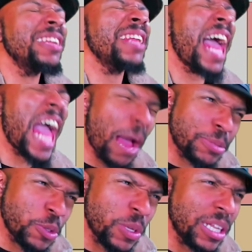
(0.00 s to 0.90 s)

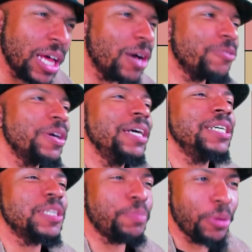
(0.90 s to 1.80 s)
absolutely love
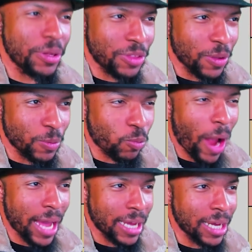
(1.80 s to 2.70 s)
to put the
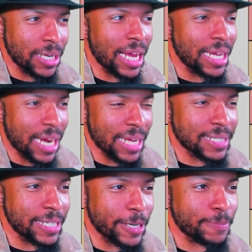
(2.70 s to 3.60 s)
riot gun in an S
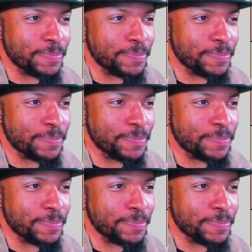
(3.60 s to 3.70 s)
tier.